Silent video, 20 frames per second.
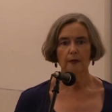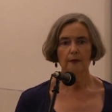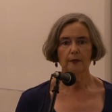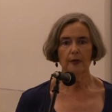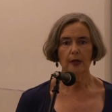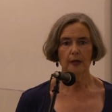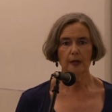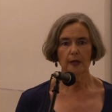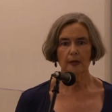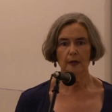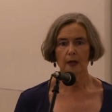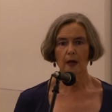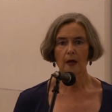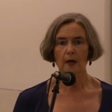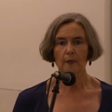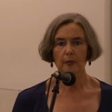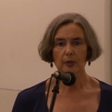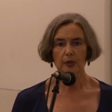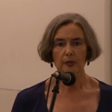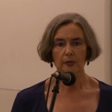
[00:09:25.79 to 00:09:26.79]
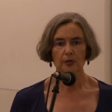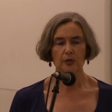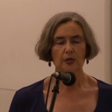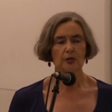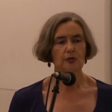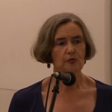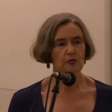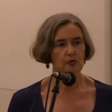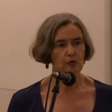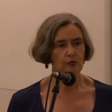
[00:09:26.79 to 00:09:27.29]
that had not been
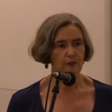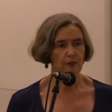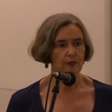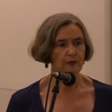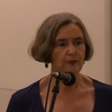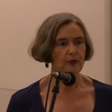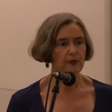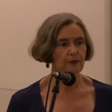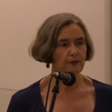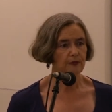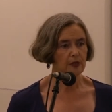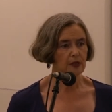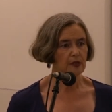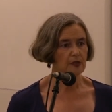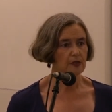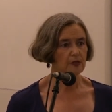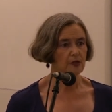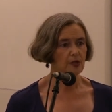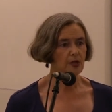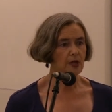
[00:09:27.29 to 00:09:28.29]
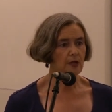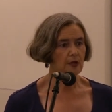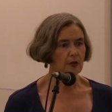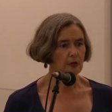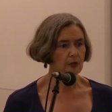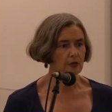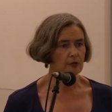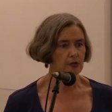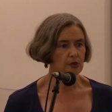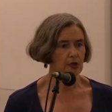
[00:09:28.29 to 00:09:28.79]
used for 15
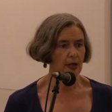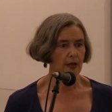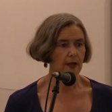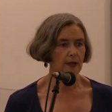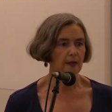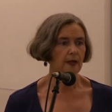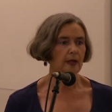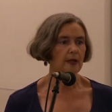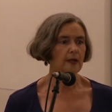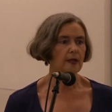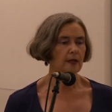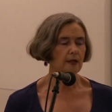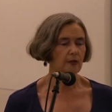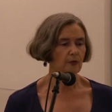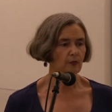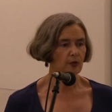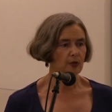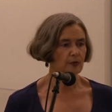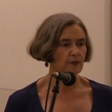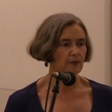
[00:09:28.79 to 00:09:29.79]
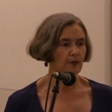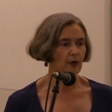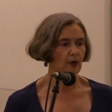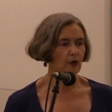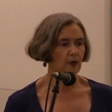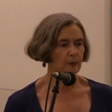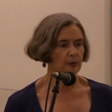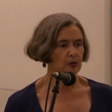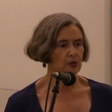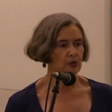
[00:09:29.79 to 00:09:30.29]
years, and they had
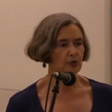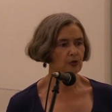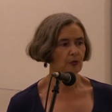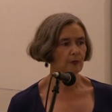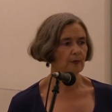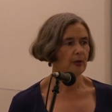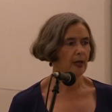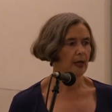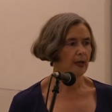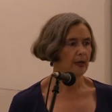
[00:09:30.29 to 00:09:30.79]
refurbished them,